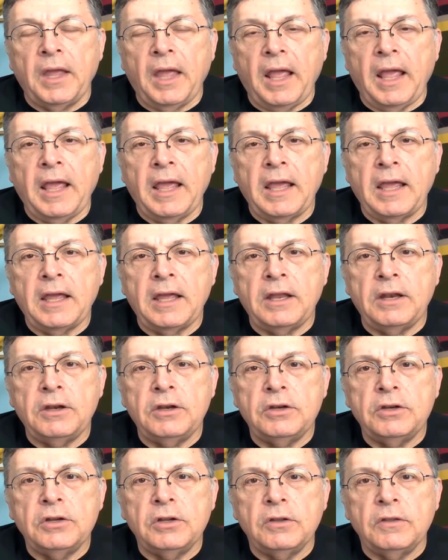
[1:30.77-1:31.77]

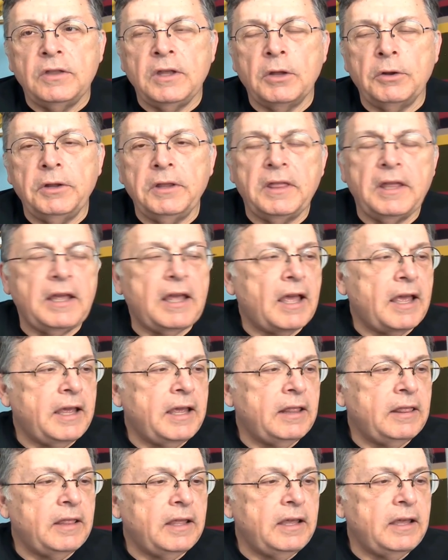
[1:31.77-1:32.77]
And the only thing I
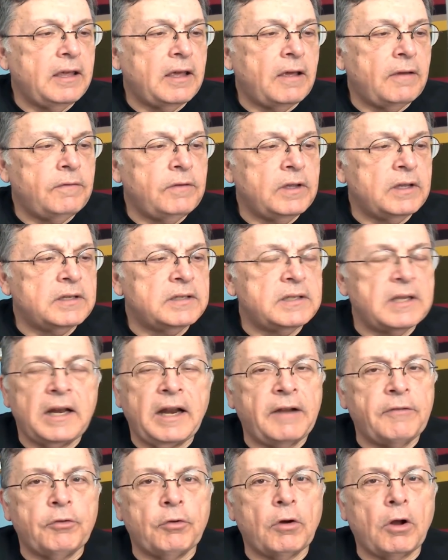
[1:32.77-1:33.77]
can think of is that
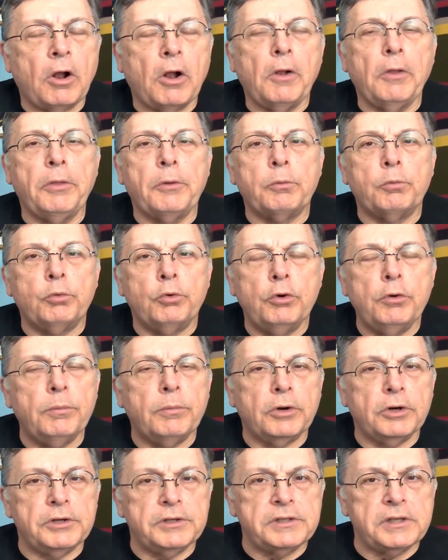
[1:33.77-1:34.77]
after all the
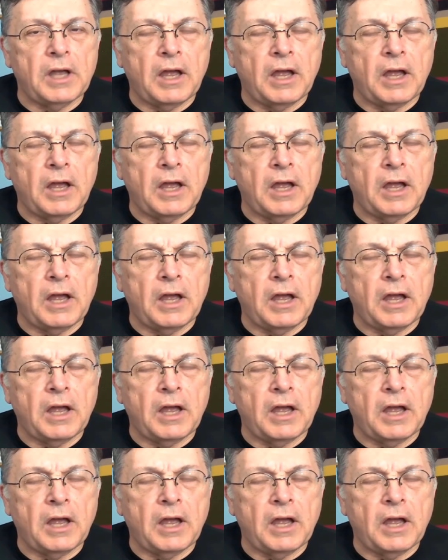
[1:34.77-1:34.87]
rumors